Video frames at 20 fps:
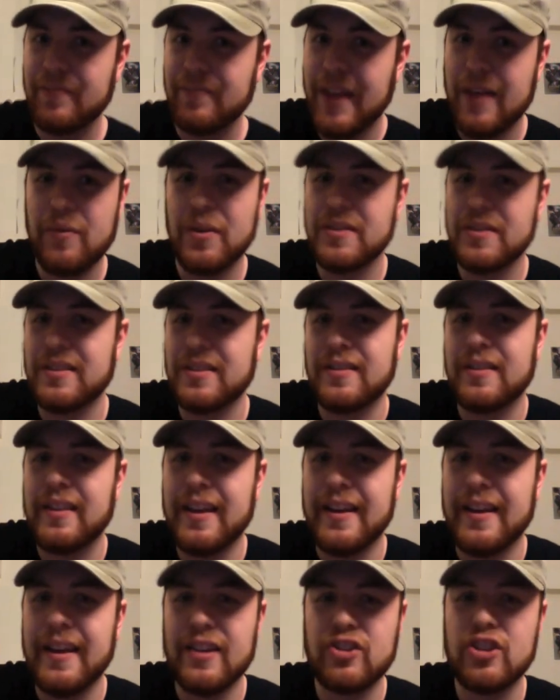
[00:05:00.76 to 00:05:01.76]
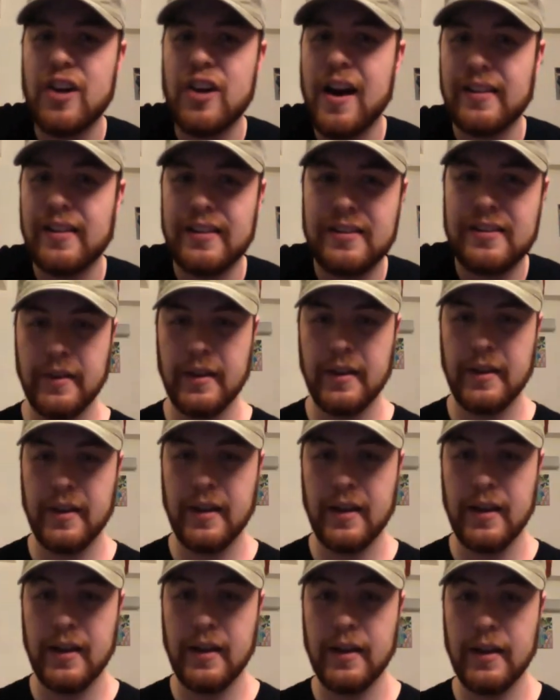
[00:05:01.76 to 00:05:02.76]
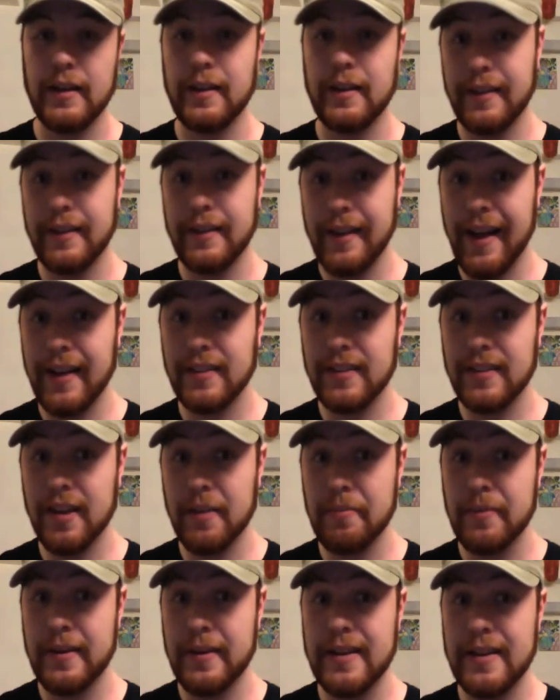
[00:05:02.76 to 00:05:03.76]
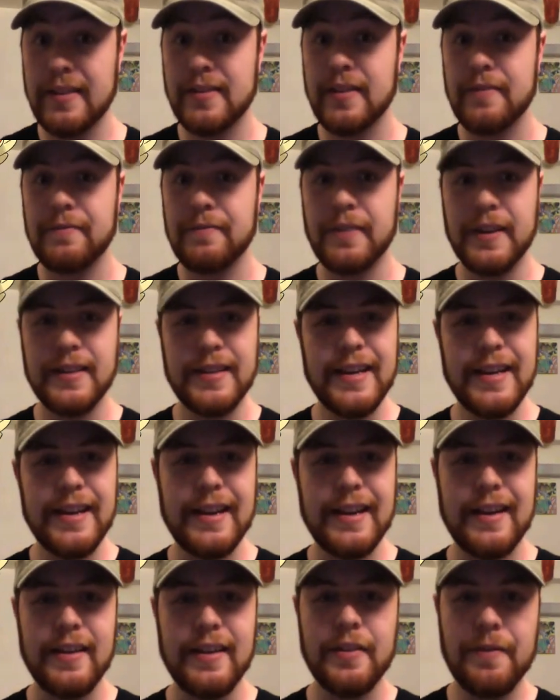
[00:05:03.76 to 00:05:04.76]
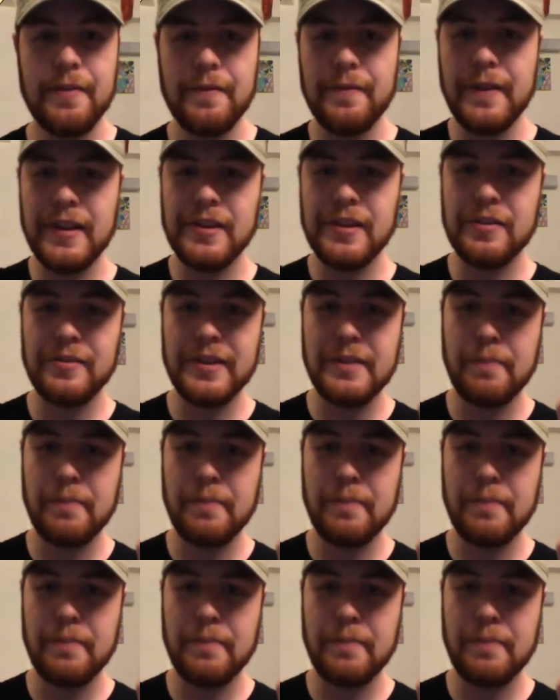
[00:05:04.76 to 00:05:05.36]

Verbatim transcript: I wasn't thinking chocolate. Next up is Victini, the Victory